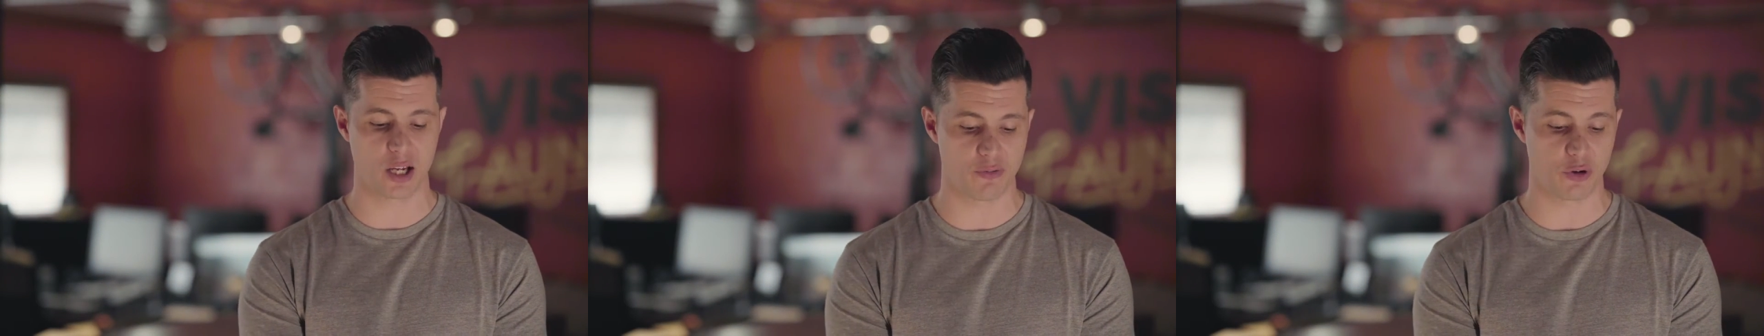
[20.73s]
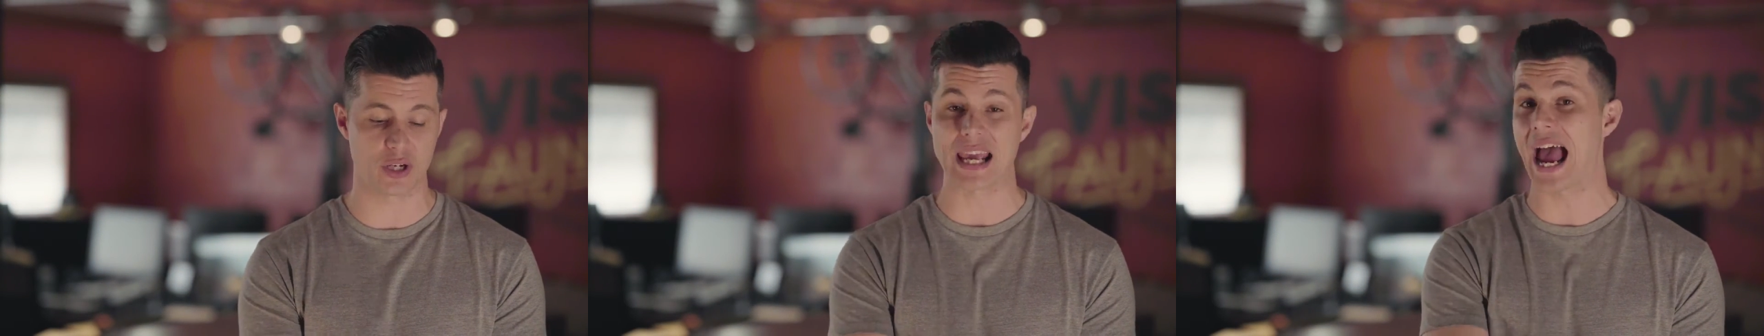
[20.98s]
and
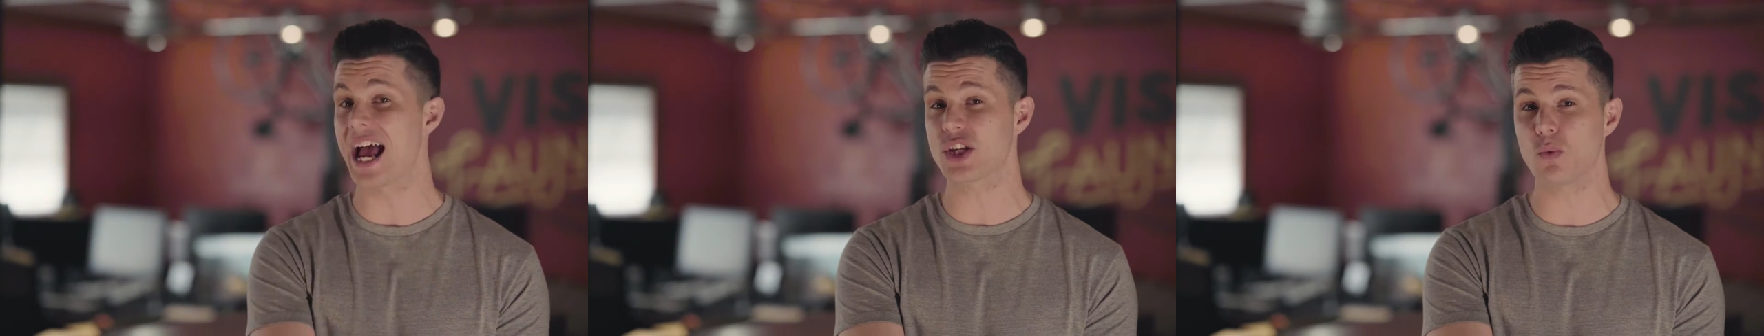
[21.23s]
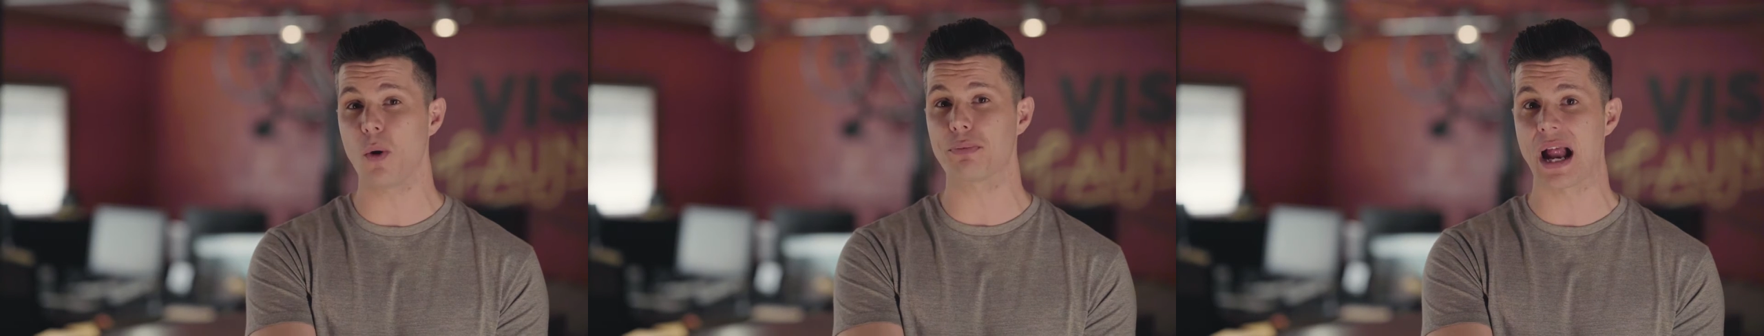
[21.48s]
convert
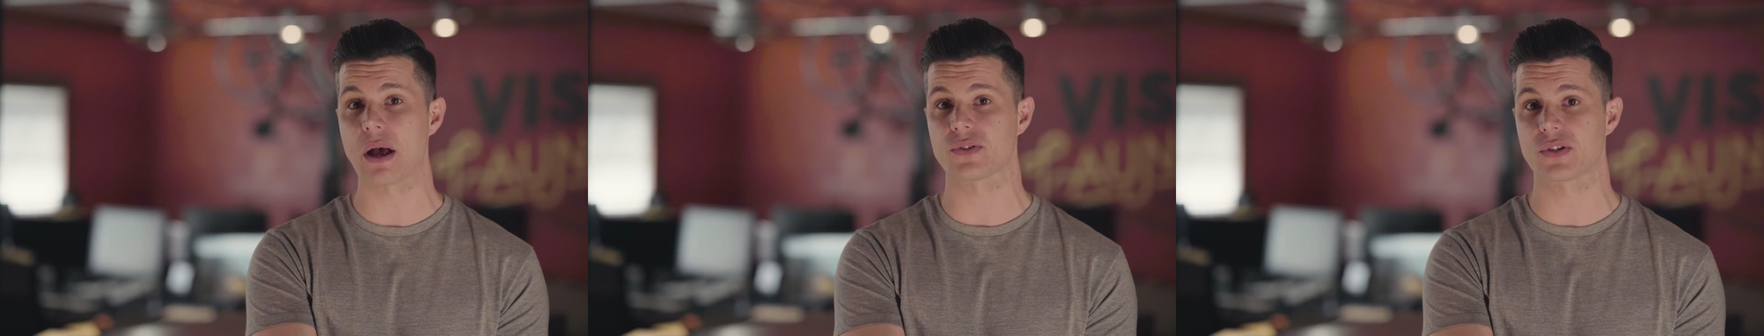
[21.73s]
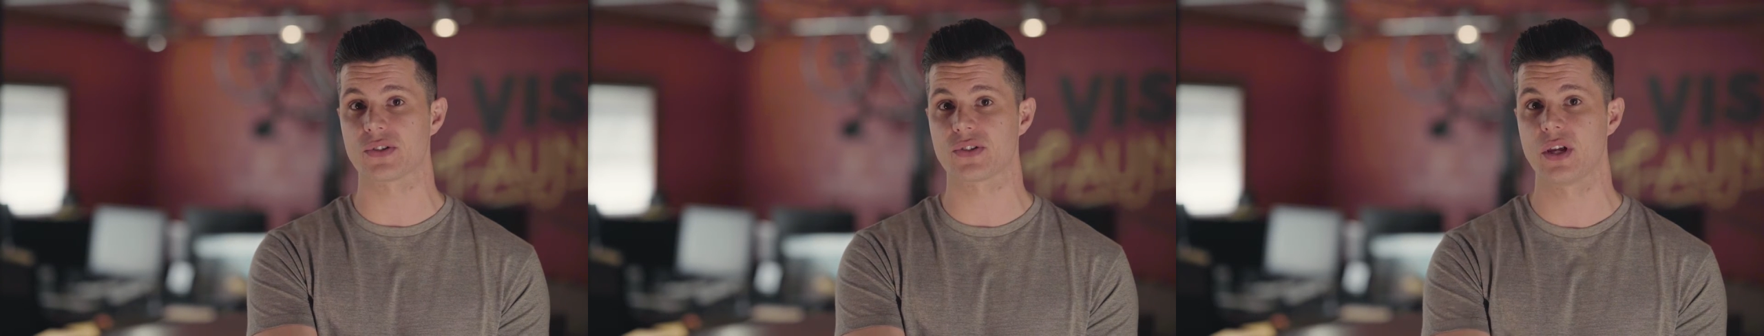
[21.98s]
casual
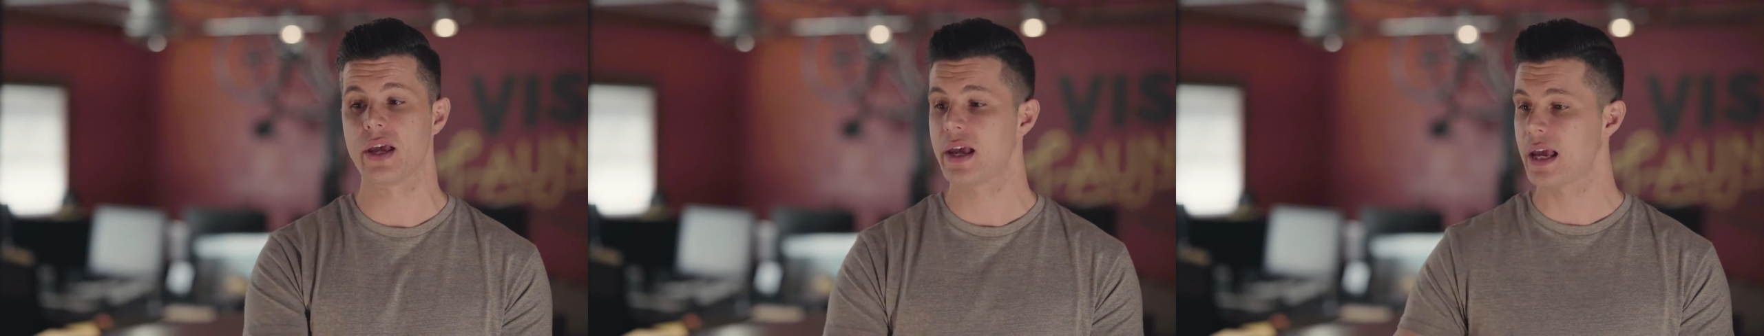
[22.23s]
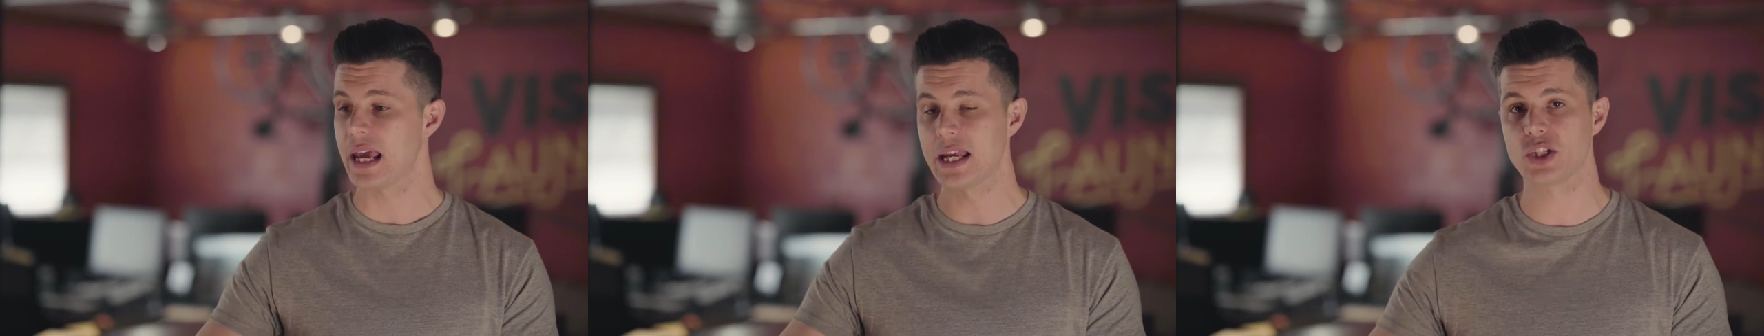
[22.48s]
browsers
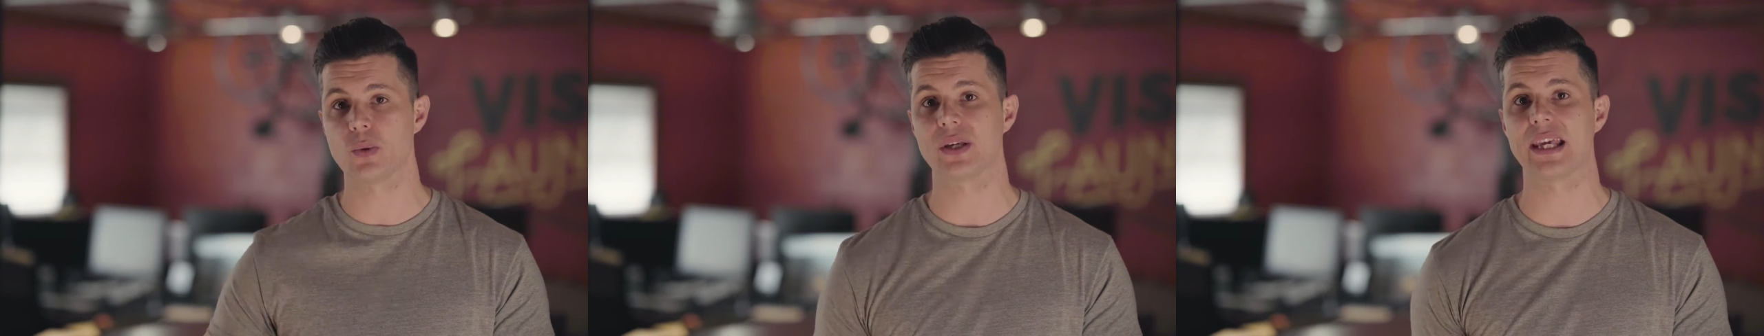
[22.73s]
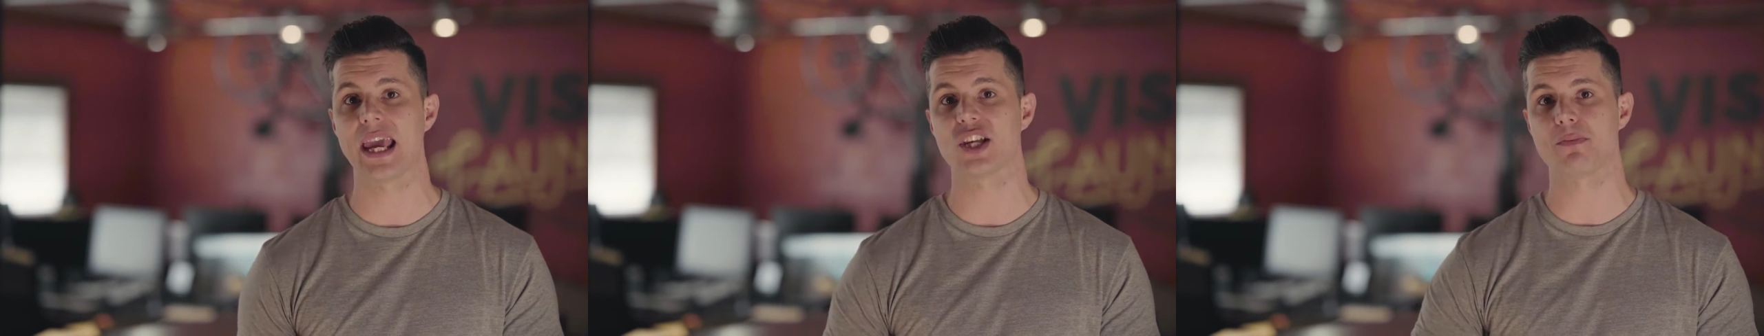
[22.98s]

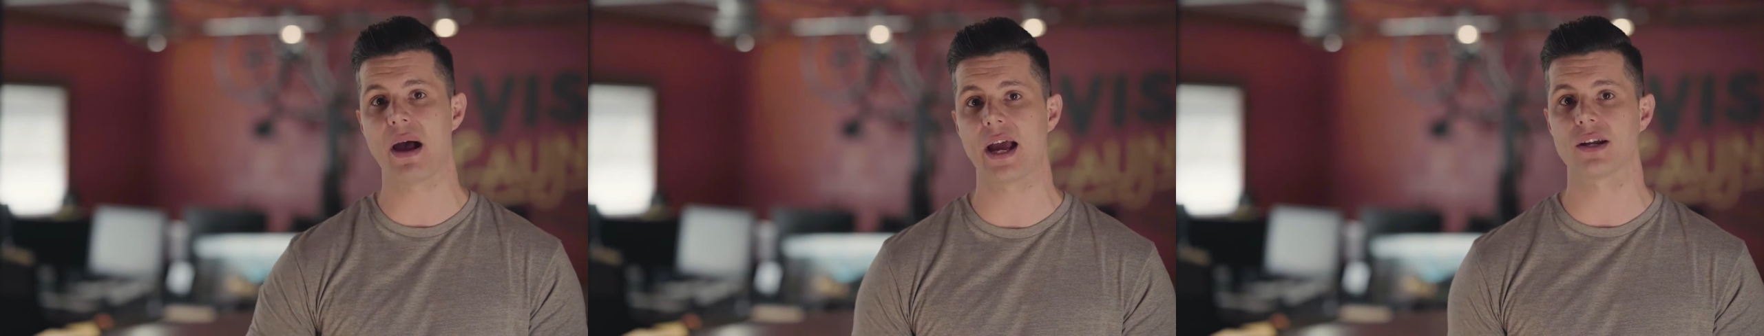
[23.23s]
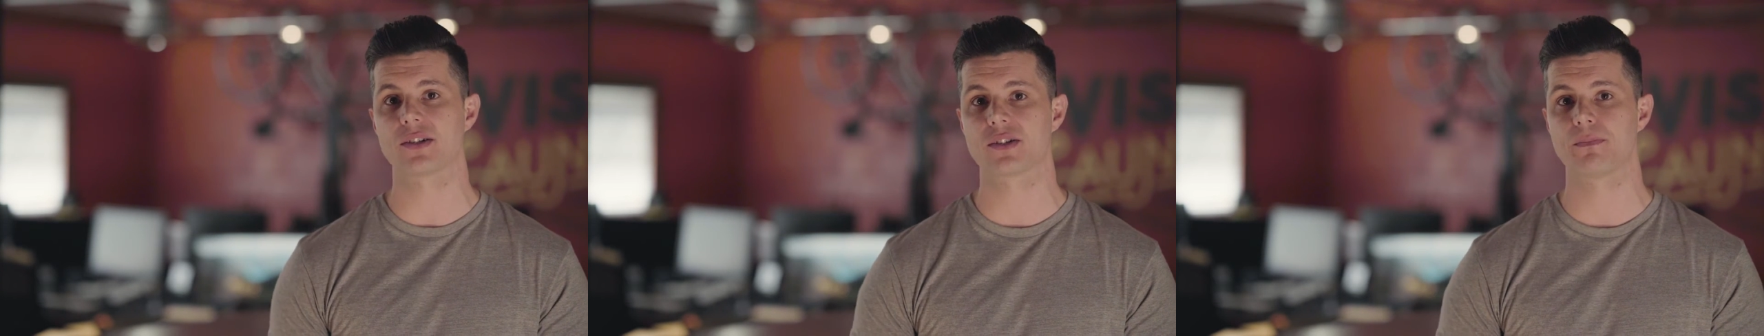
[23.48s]
into engaged
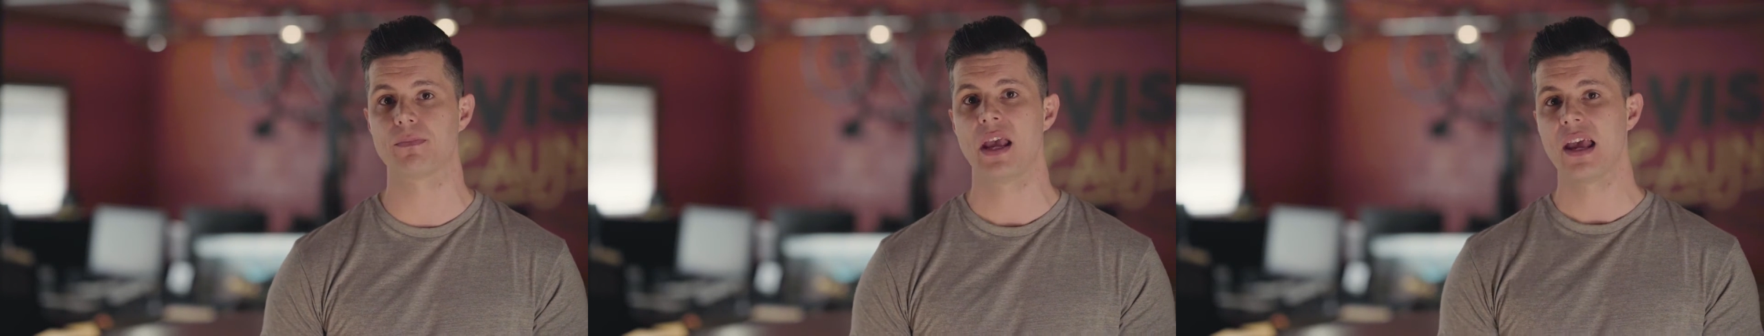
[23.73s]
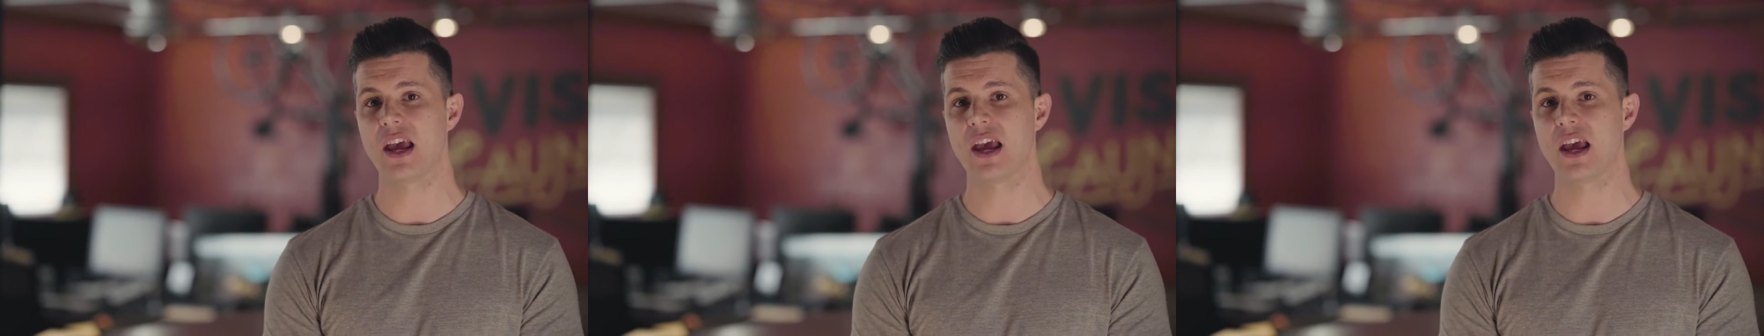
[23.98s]
buyers.